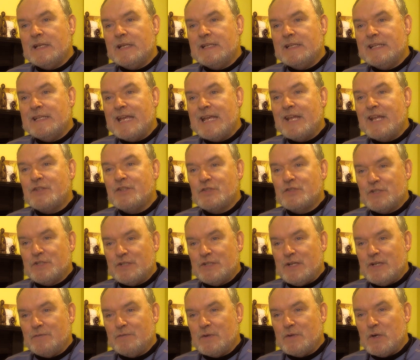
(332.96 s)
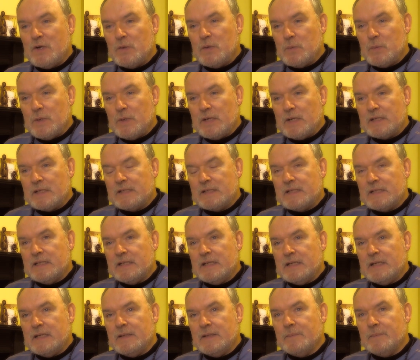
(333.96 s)
in the engine of our work,
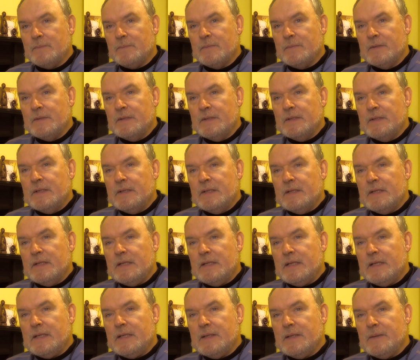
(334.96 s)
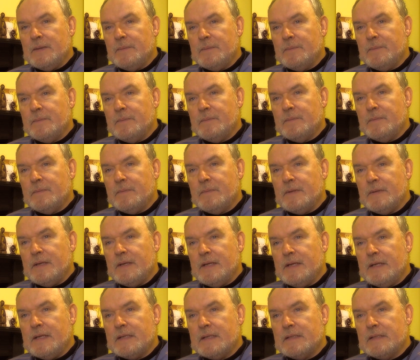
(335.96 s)

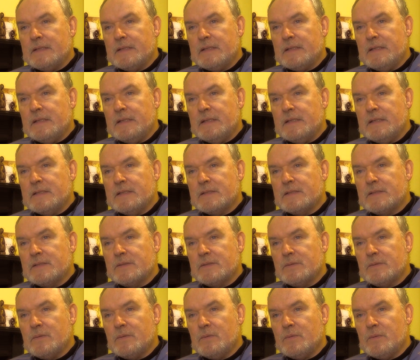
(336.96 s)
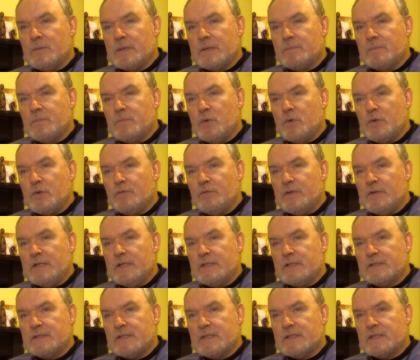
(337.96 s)
and it is what
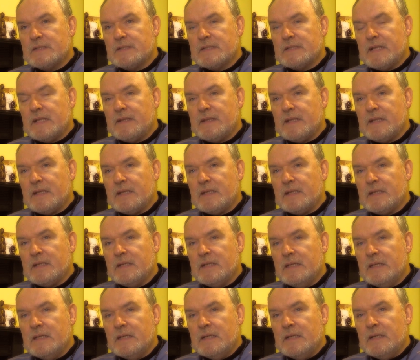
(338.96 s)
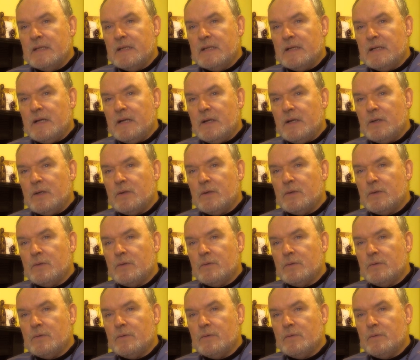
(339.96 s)
motivates us. I think
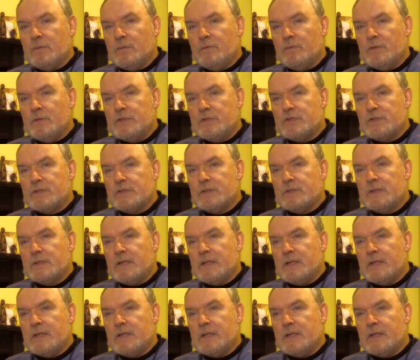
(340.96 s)
our vision